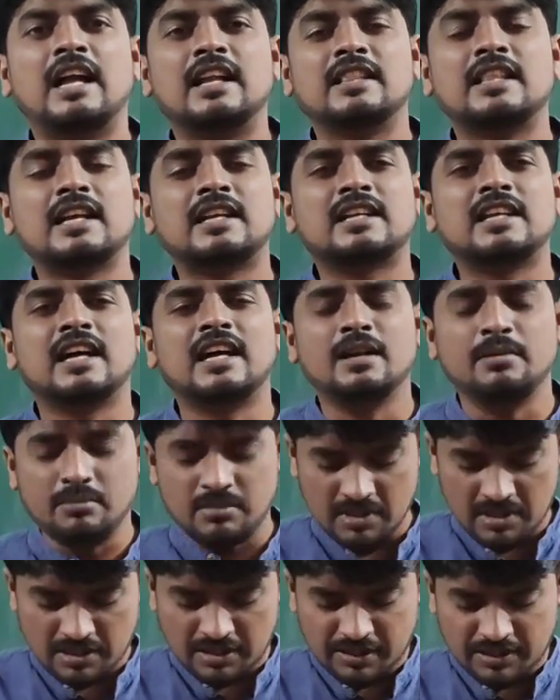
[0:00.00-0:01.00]
At that
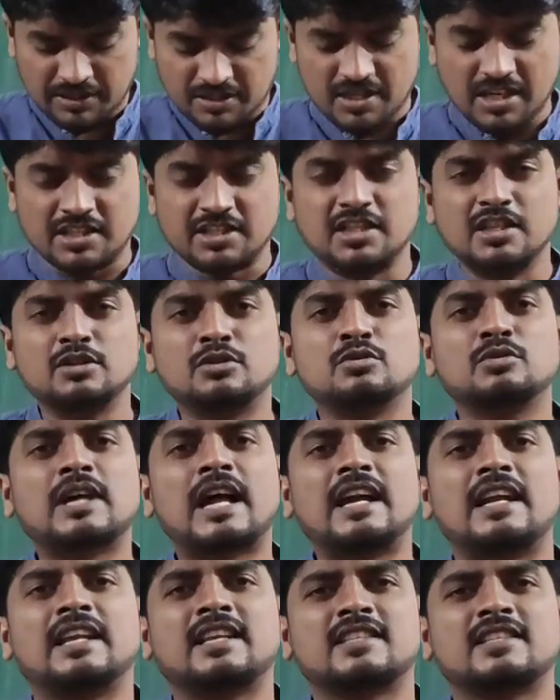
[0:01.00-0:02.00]
time, stretching to
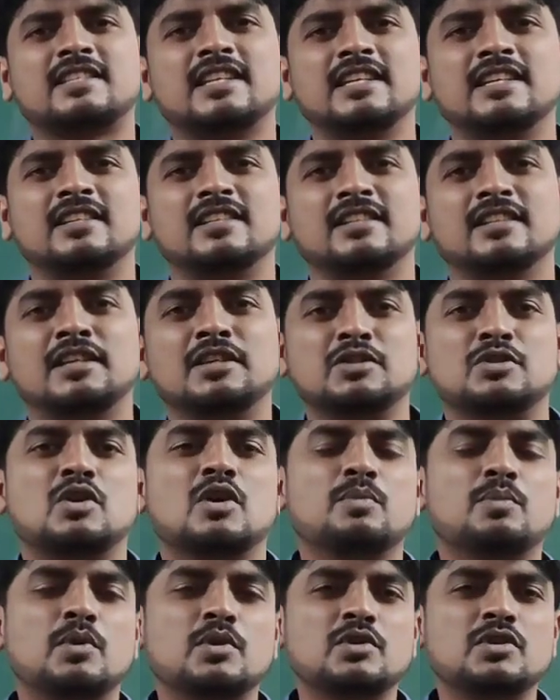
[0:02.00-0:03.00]
that extent is
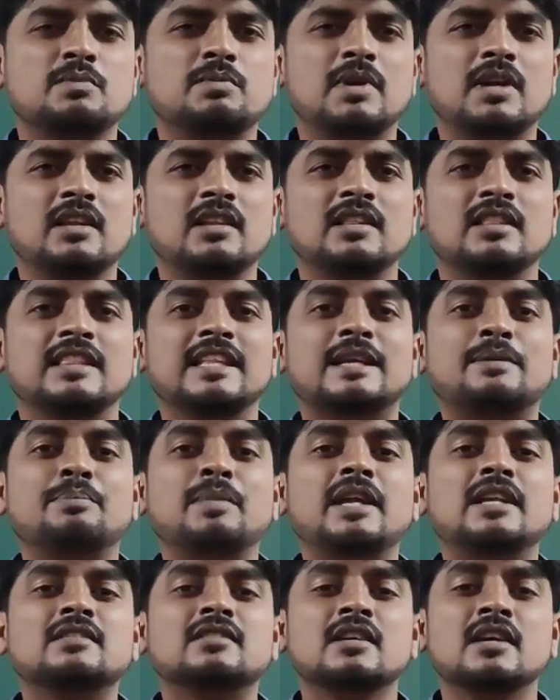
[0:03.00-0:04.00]
not possible. That
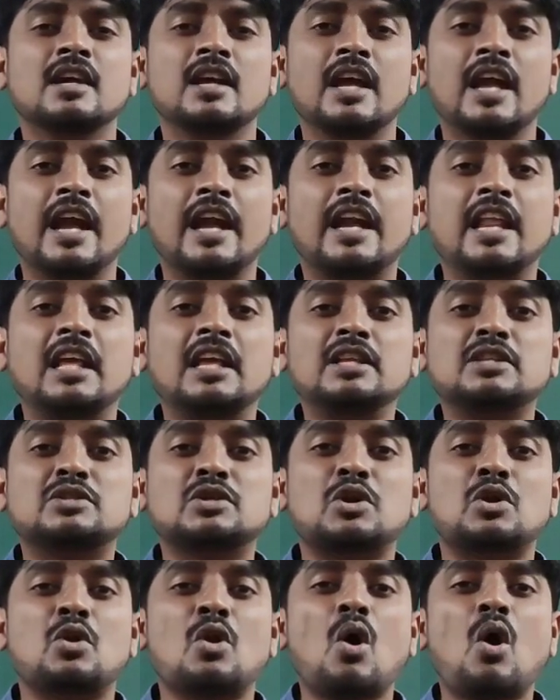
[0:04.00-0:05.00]
means it
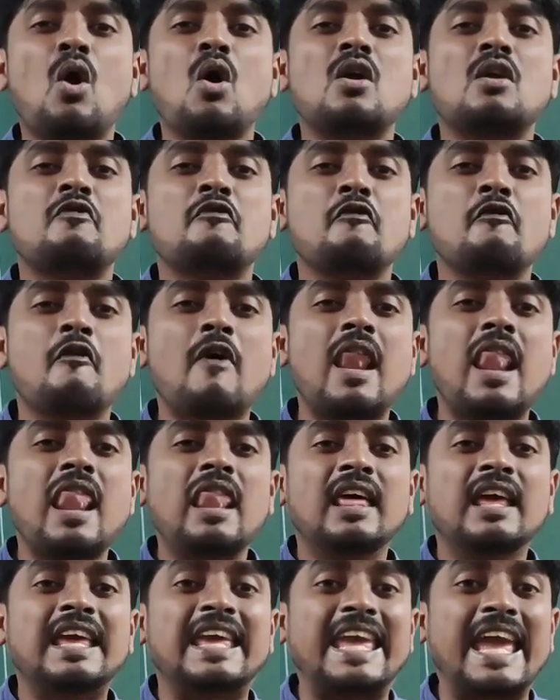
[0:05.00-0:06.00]
is not
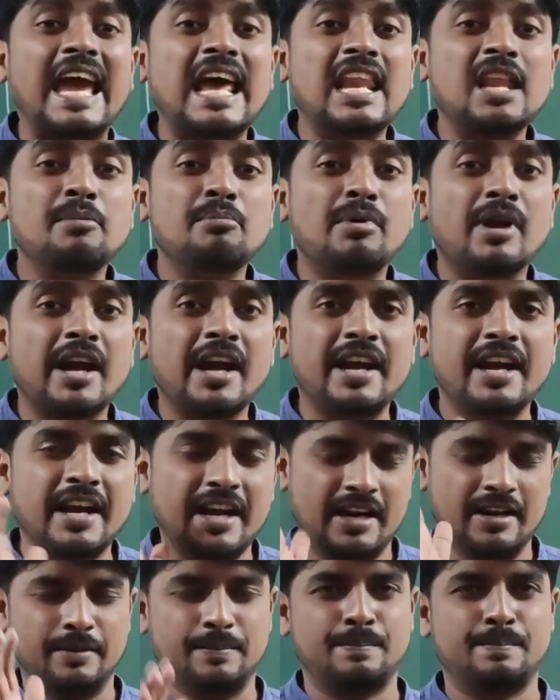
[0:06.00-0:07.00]
well
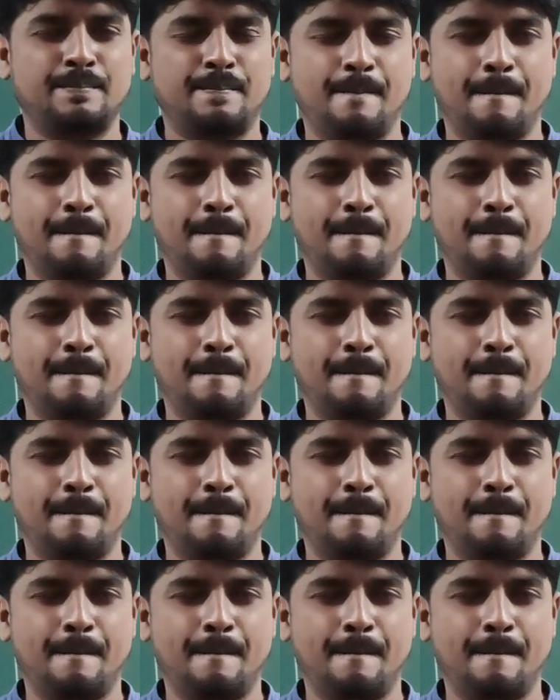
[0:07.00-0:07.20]
calibrated.